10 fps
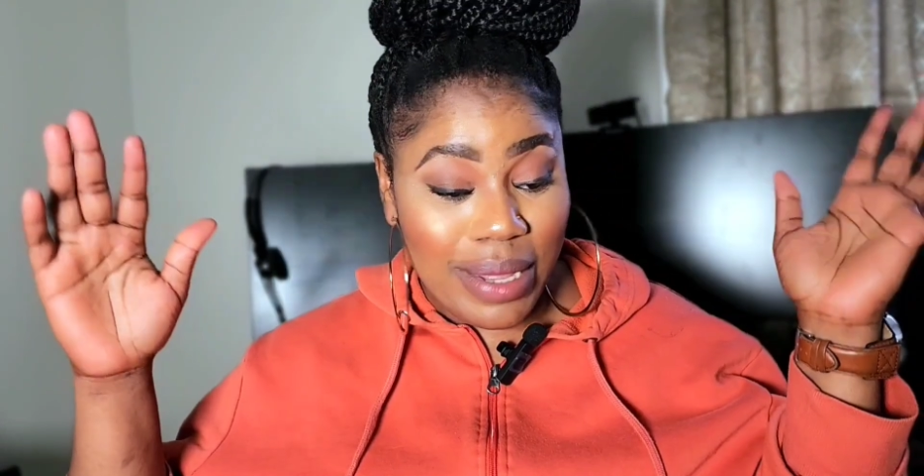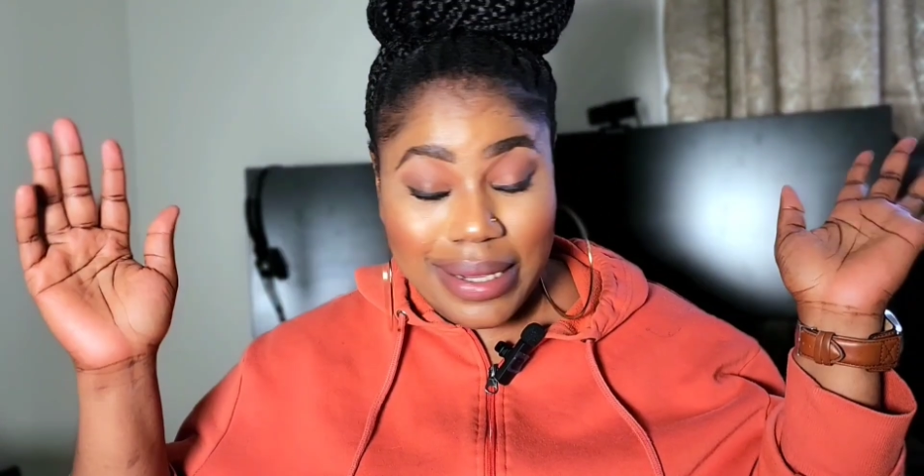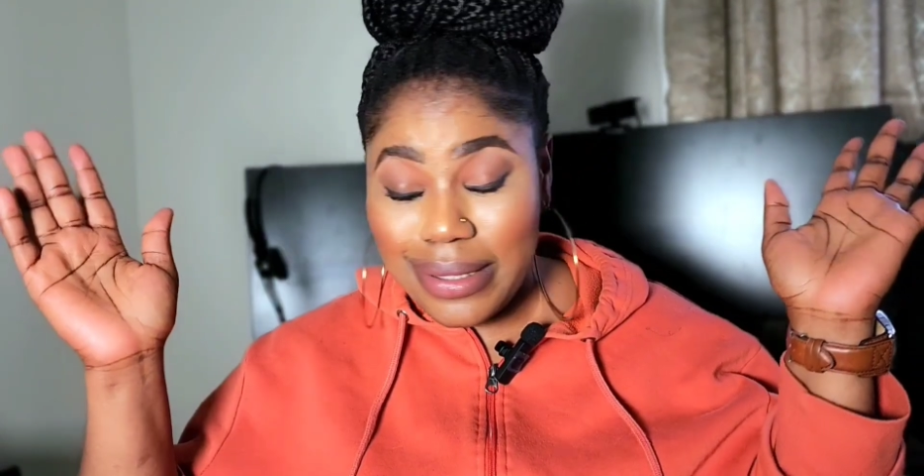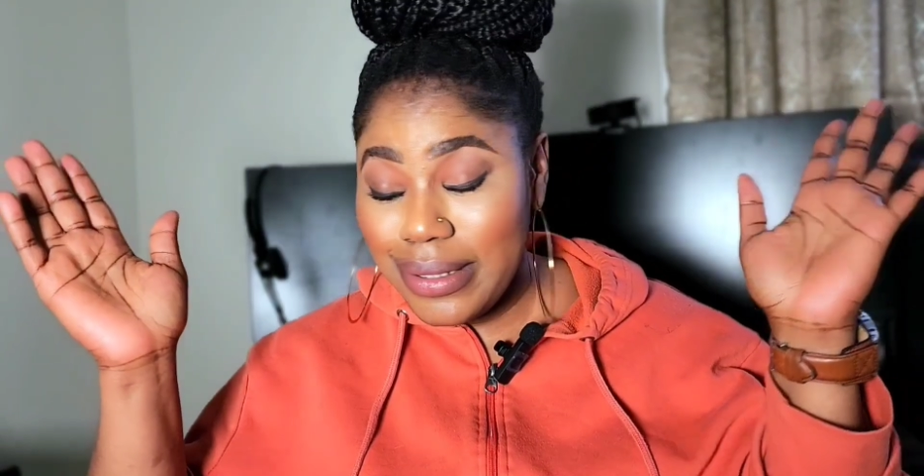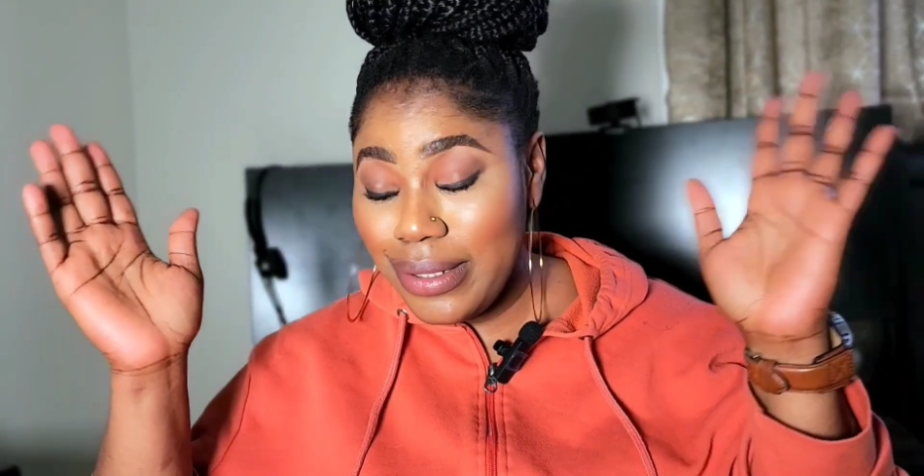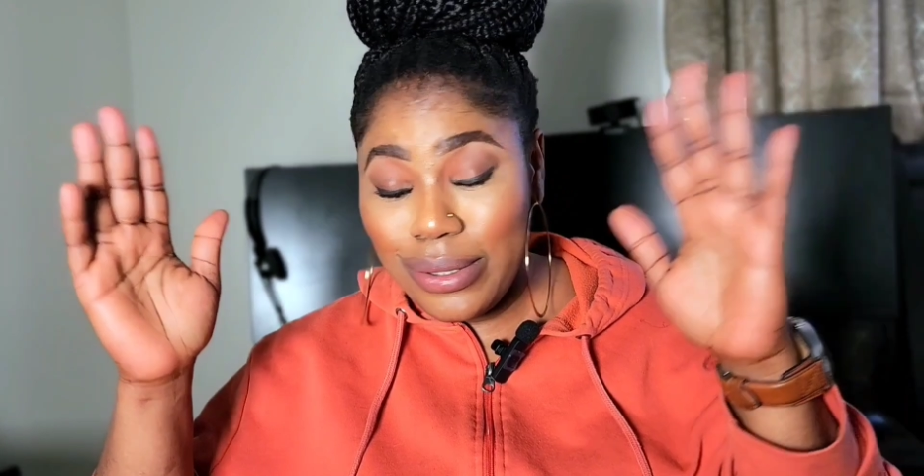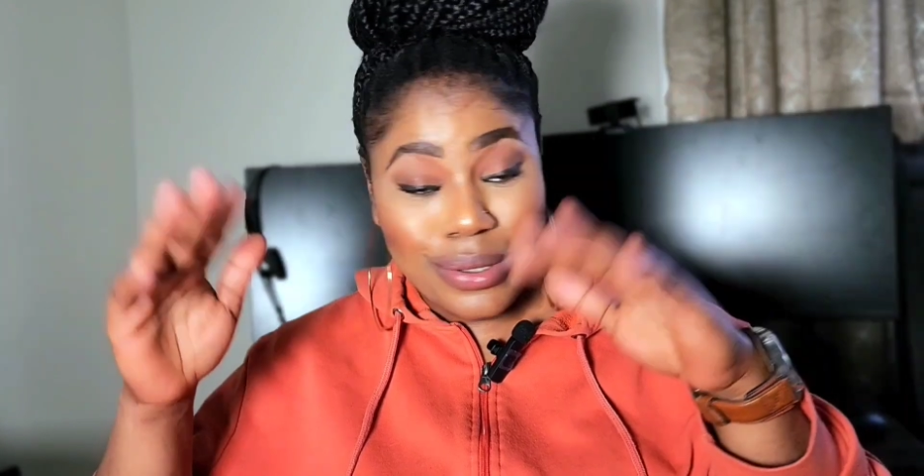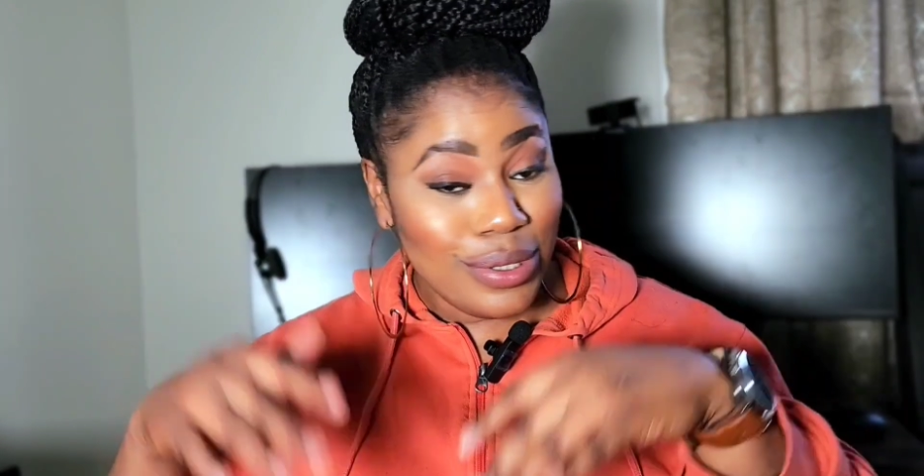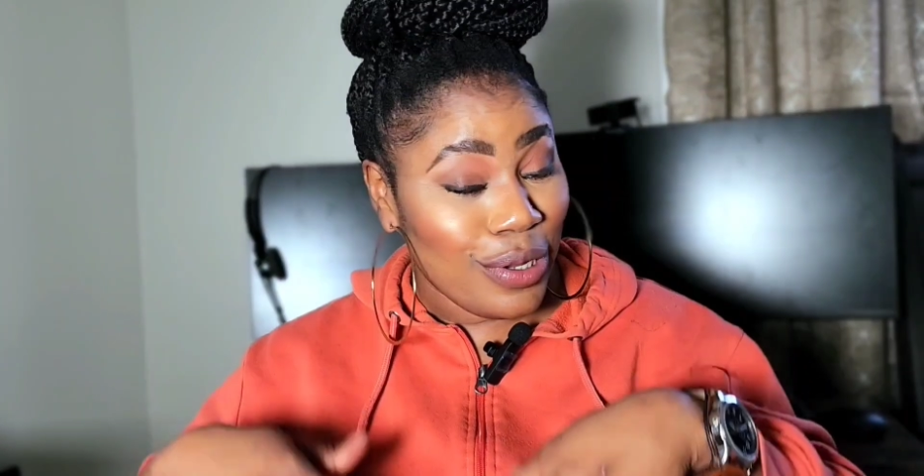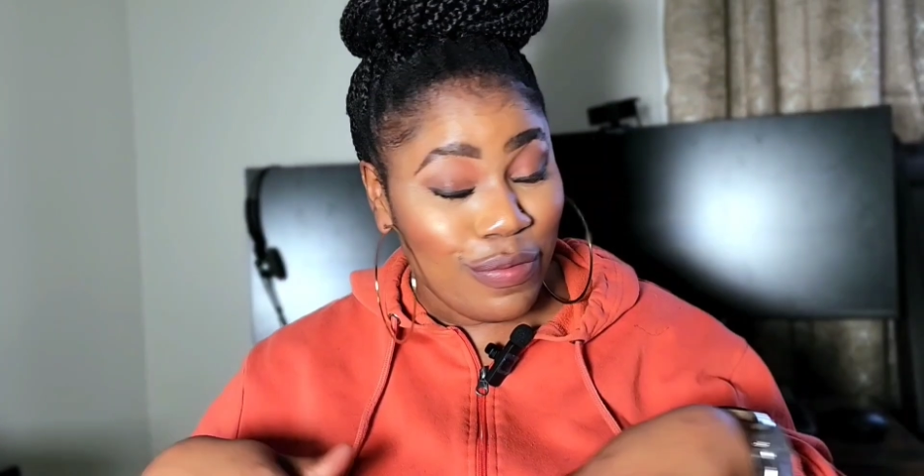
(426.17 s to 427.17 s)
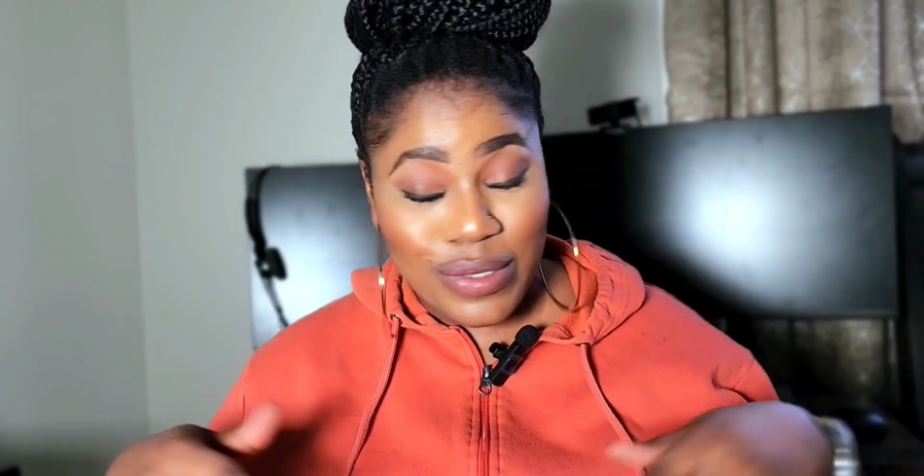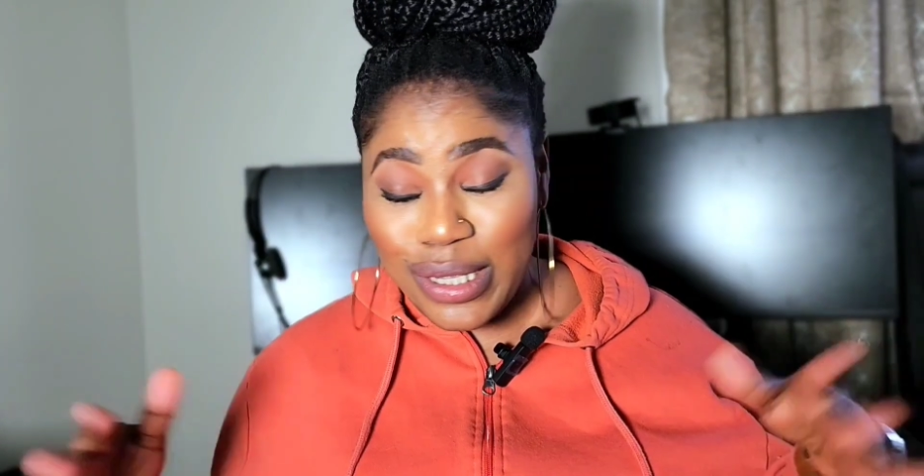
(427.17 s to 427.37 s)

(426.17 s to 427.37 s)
marketing yourself,